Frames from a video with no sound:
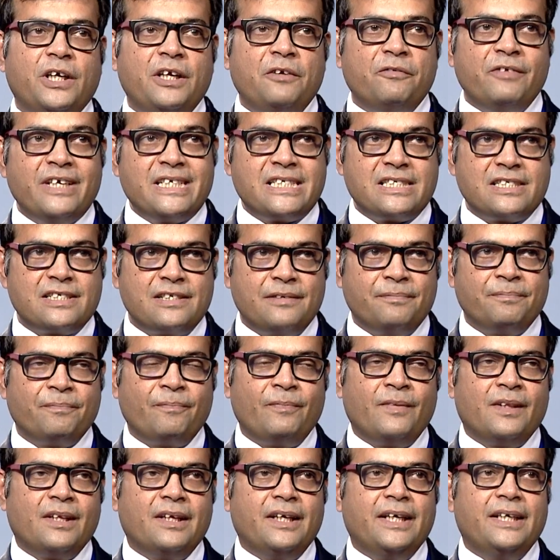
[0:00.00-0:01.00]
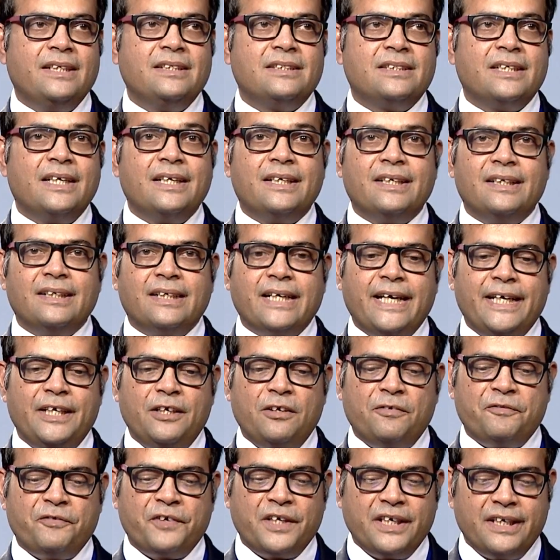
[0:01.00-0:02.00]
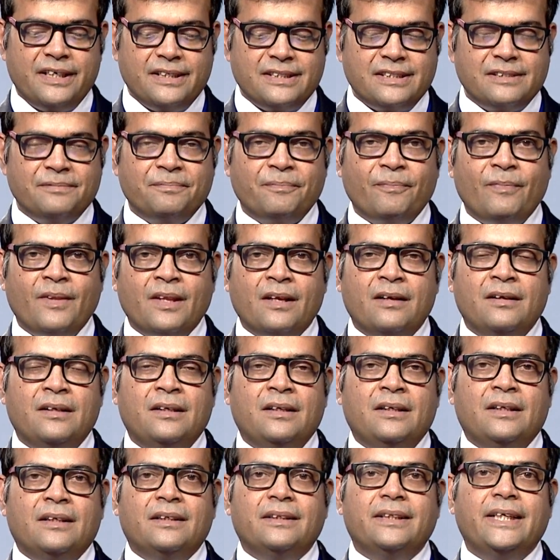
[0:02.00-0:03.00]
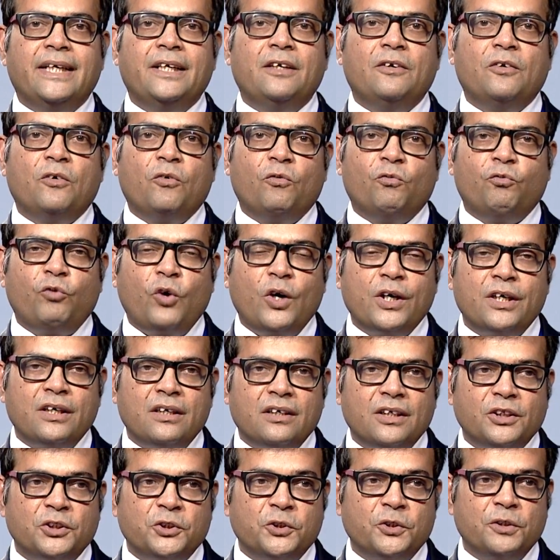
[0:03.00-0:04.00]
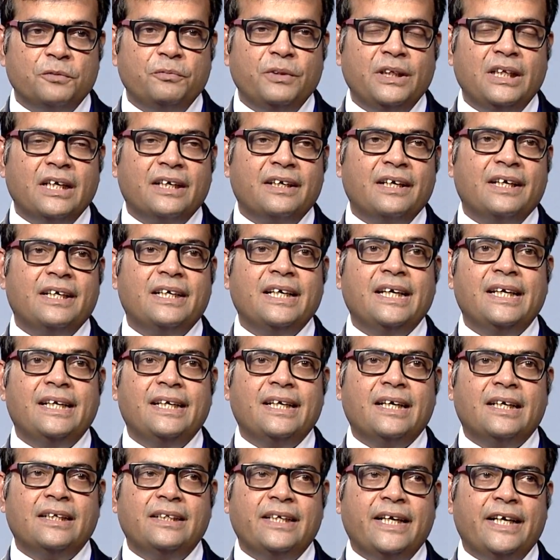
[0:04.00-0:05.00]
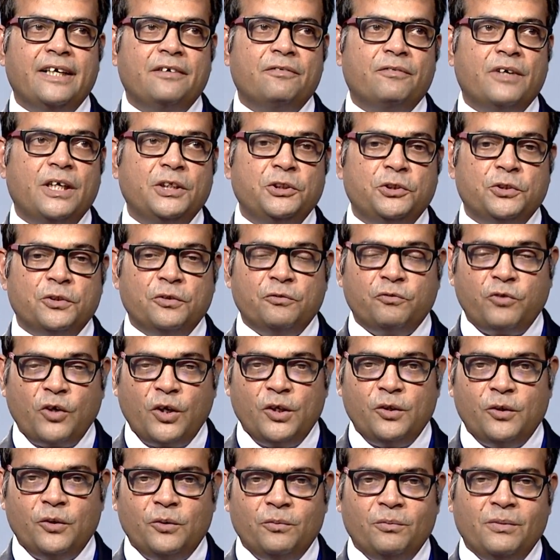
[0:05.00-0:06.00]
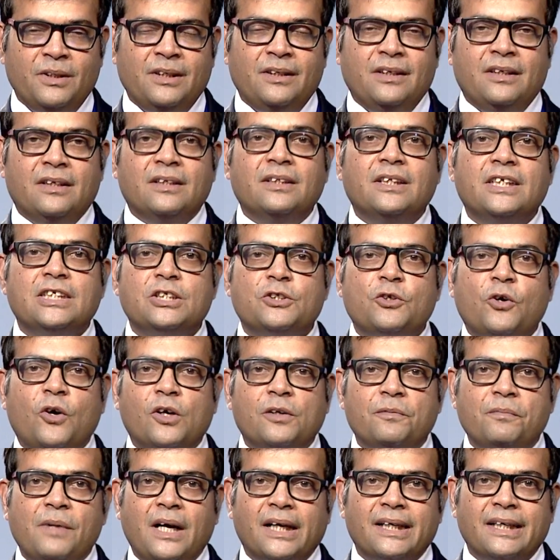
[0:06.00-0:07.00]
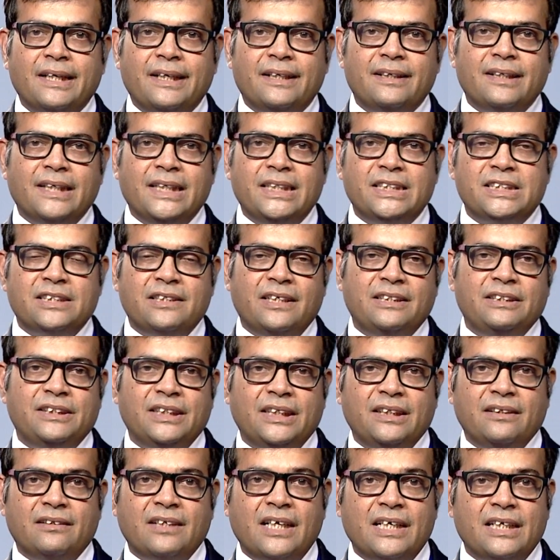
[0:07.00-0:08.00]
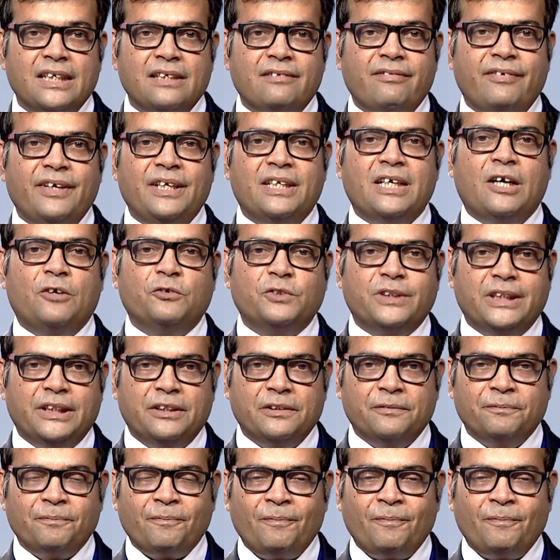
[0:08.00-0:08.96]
invest in certain kind of shares, then what should be the criteria that one should follow? The stock market is touching 33,000